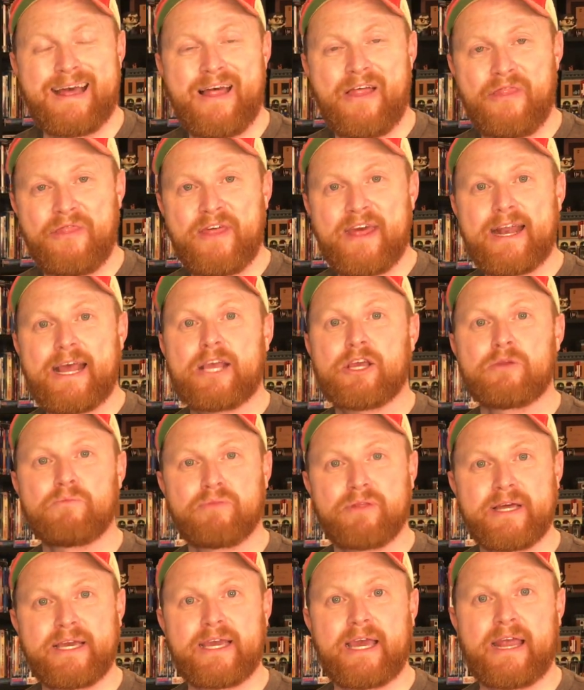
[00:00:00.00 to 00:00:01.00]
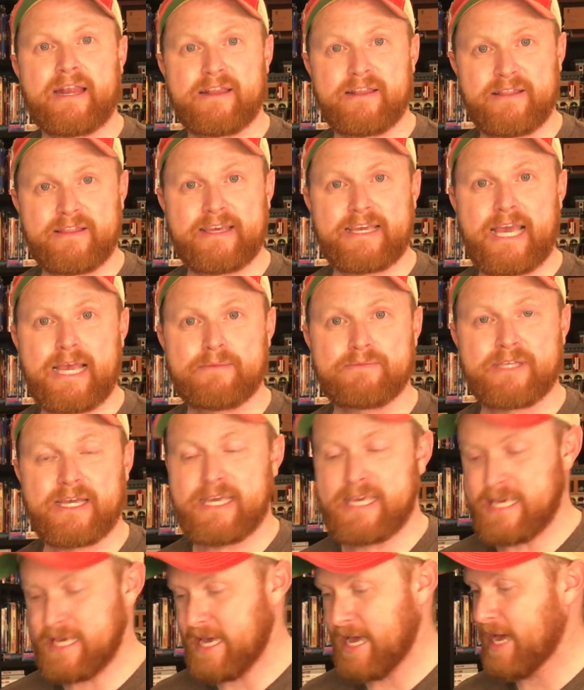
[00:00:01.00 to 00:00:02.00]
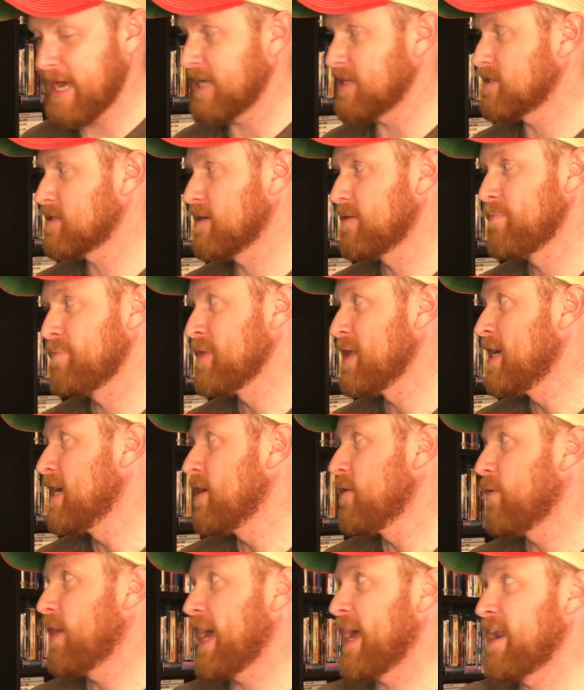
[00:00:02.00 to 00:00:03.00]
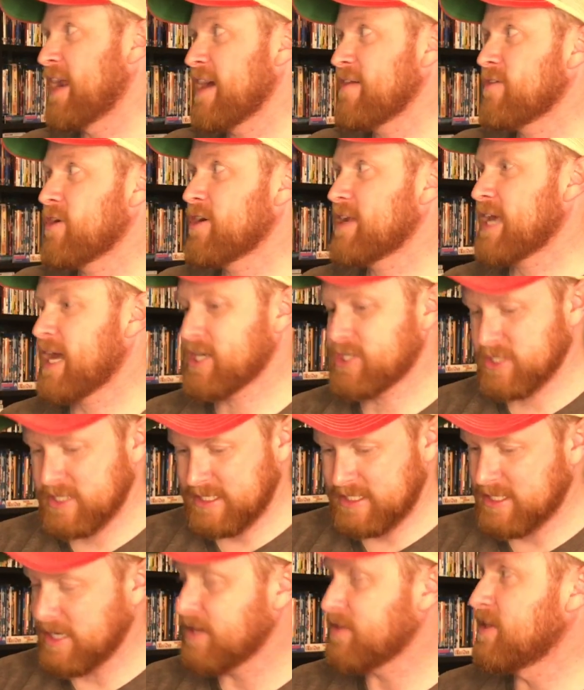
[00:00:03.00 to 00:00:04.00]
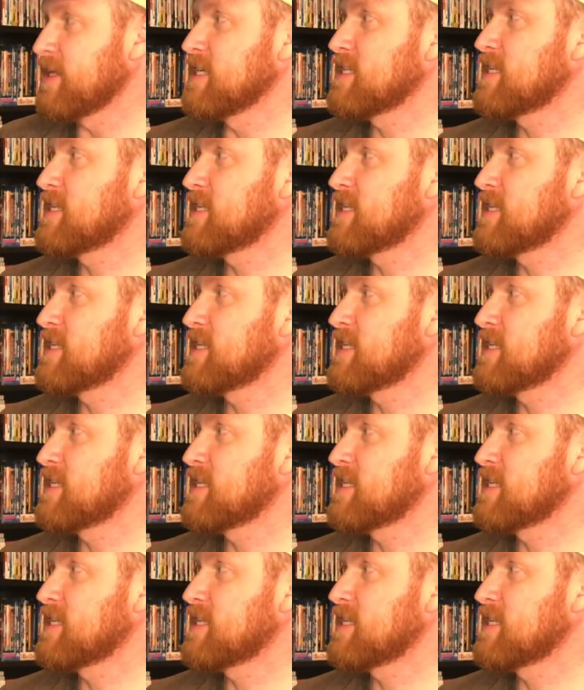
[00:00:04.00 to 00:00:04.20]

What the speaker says: Then I could play any of the games that he has. And I've already actually done this.